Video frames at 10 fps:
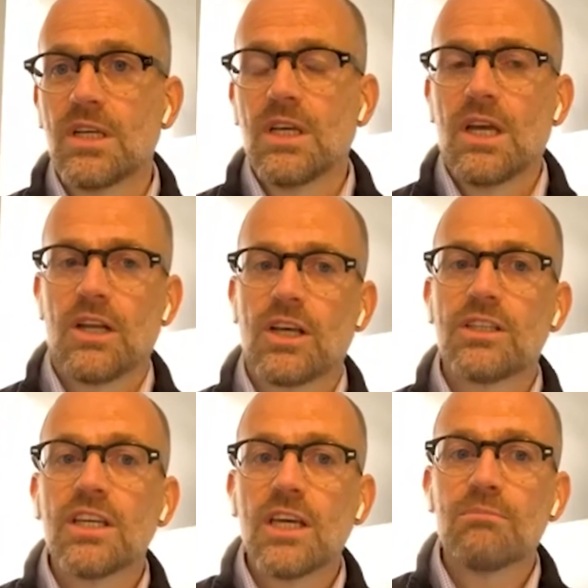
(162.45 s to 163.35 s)
And I
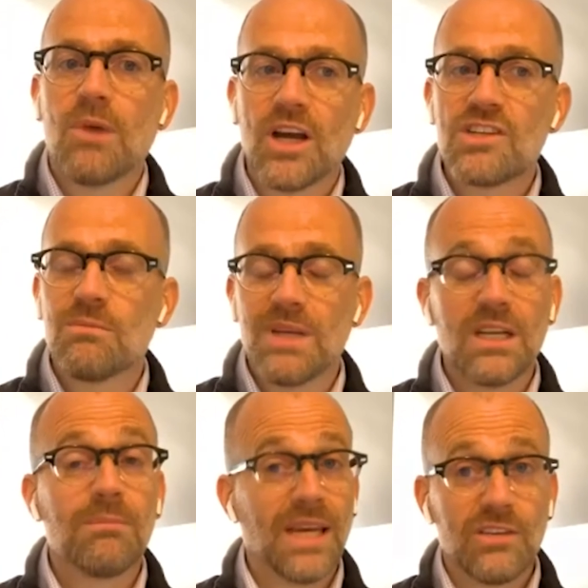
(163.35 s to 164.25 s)
think it might have been the
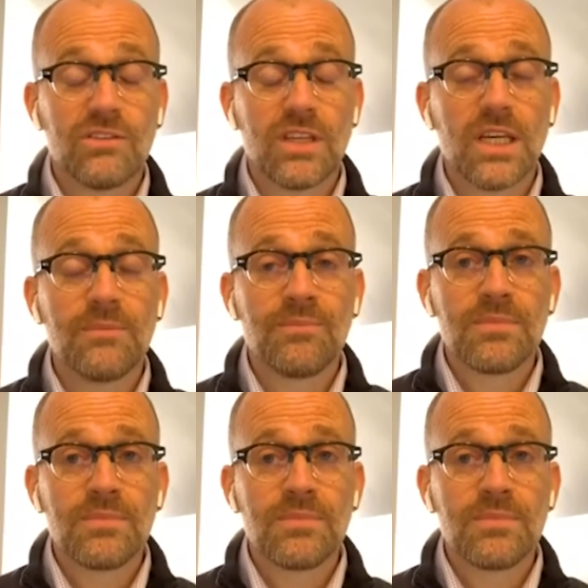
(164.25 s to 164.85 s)
best thing.